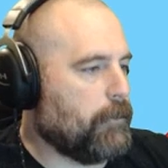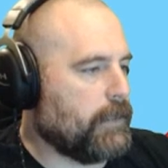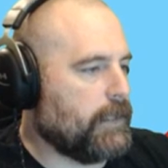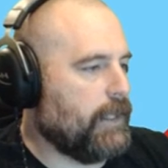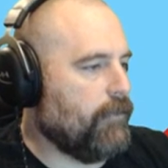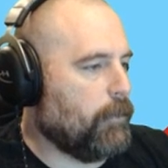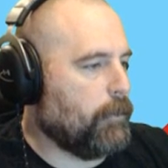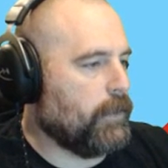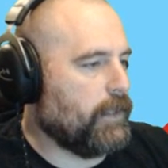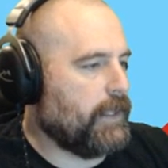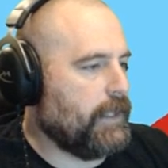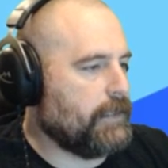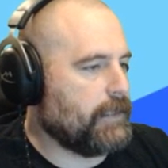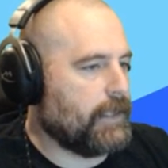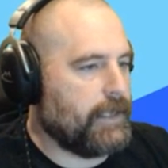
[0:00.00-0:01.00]
believable
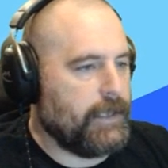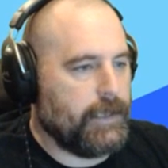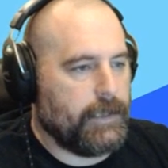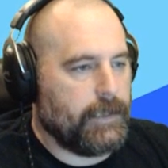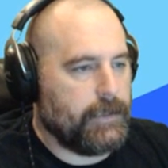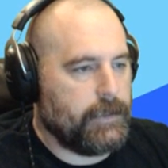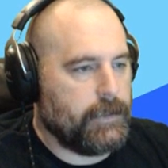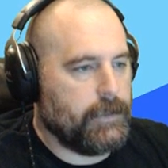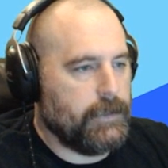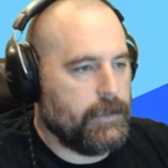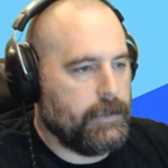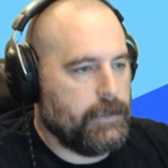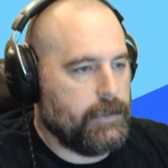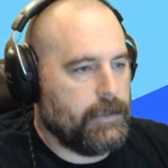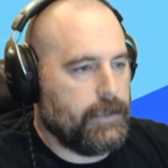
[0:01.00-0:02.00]
that he's a kid.
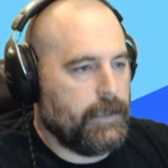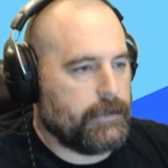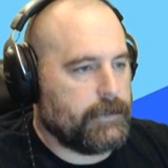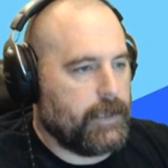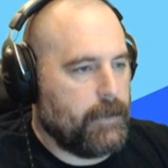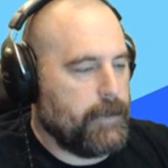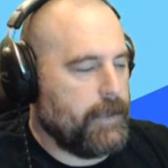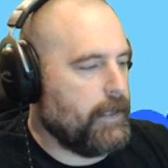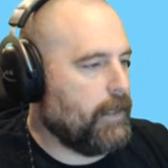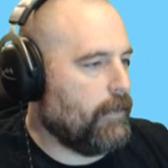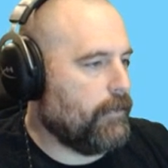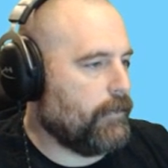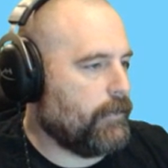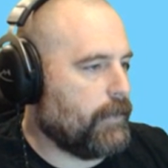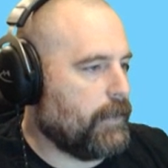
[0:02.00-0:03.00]
That's going to be the
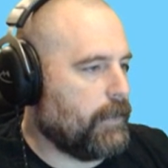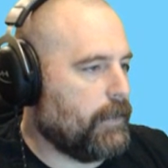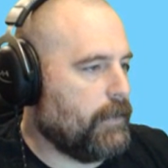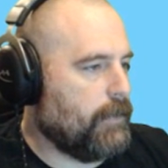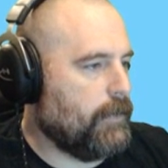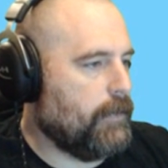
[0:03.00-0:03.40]
other thing.